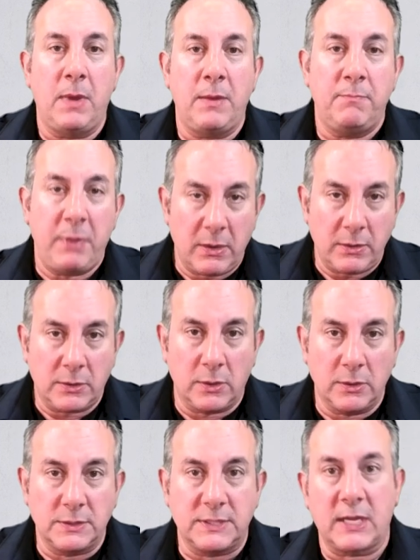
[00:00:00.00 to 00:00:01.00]
And
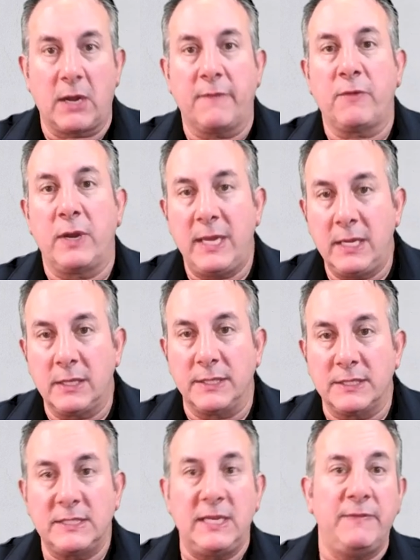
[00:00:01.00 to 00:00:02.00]
Berthold set off for England to
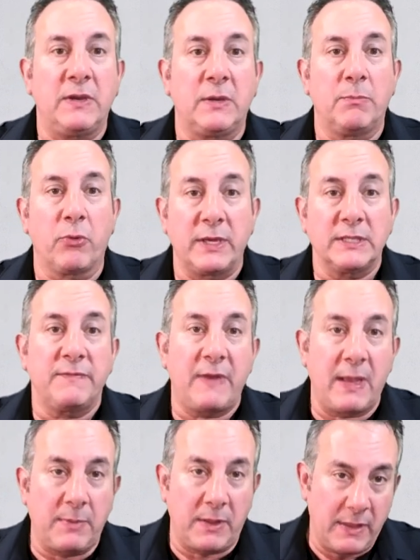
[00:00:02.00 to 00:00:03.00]
see if he could bring his
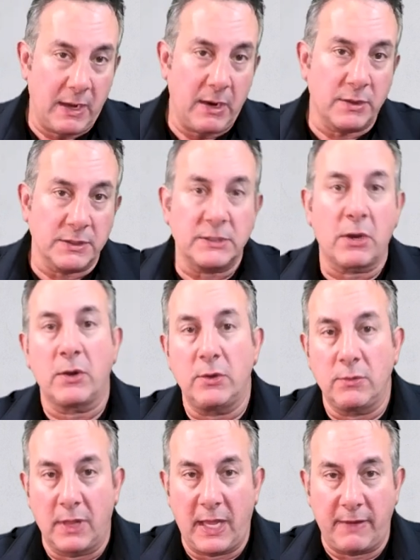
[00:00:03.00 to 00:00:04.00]
family there to start a new
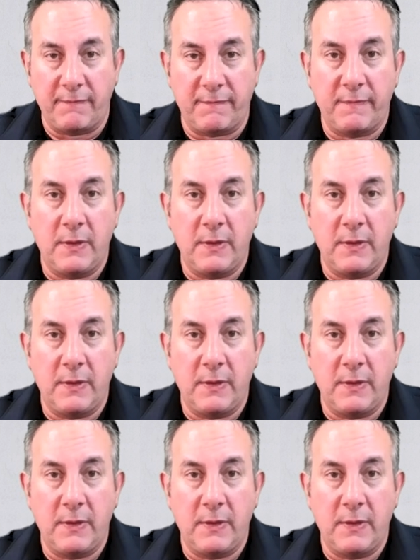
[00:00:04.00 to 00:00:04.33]
life.